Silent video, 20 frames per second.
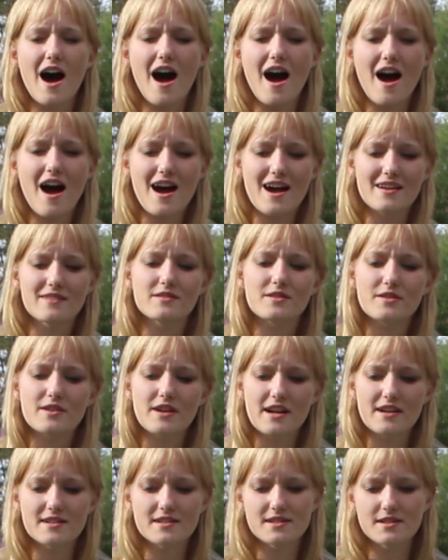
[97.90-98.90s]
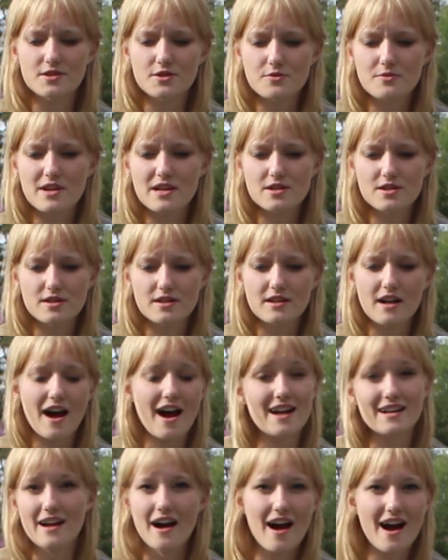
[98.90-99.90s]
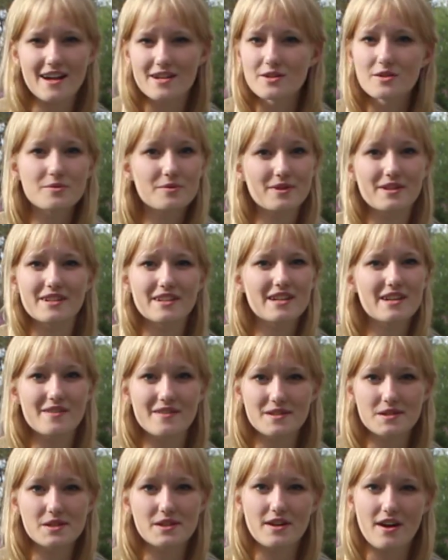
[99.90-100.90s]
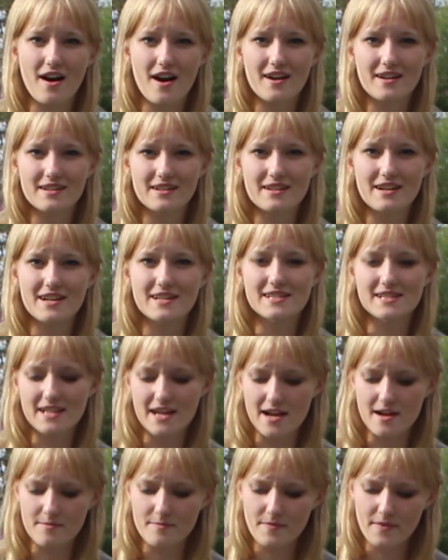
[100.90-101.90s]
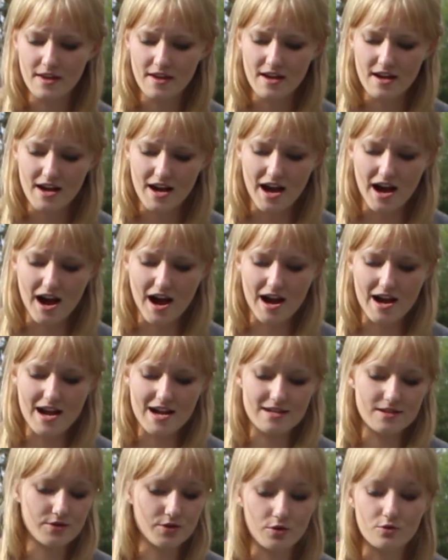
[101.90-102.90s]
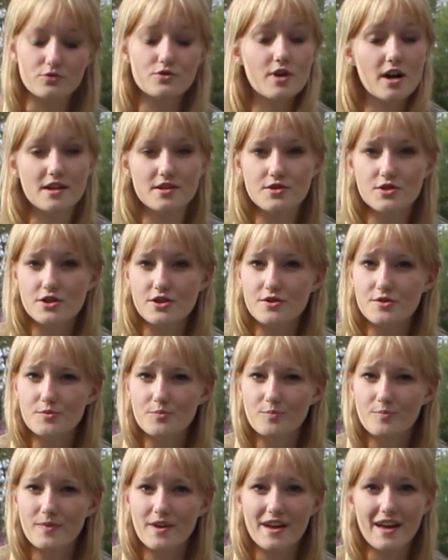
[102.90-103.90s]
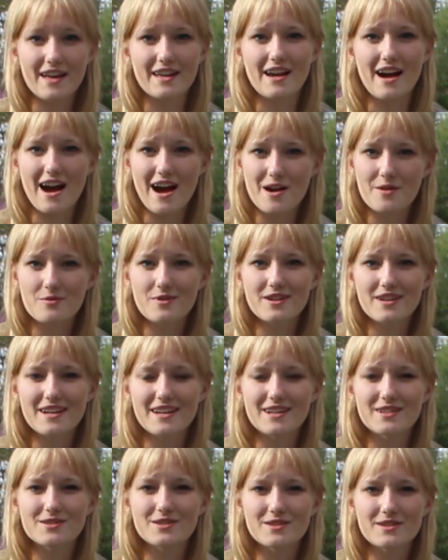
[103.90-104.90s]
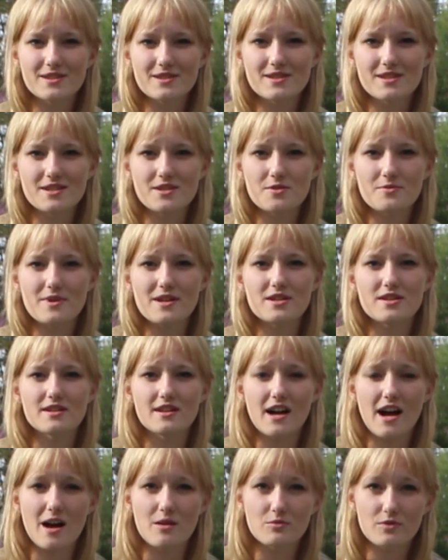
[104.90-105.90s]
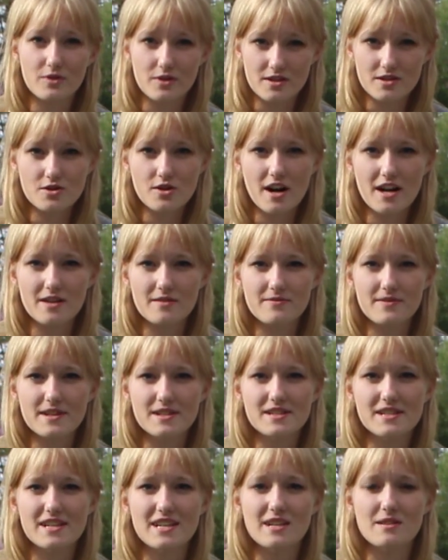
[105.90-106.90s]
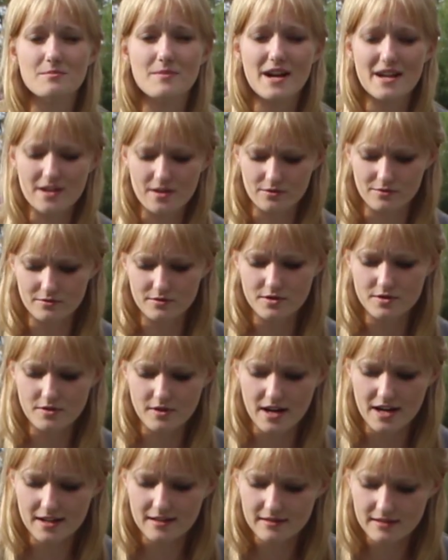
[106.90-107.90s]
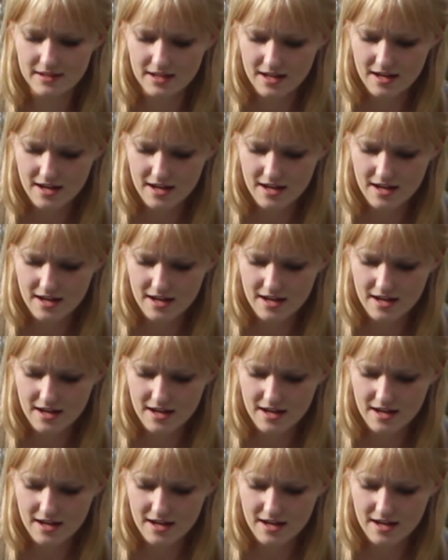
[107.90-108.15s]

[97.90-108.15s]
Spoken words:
I look at a situation and I don't want to give it to God, and I say, I don't trust you, and I want to handle this situation. I'm going to try to fix it in my own strength.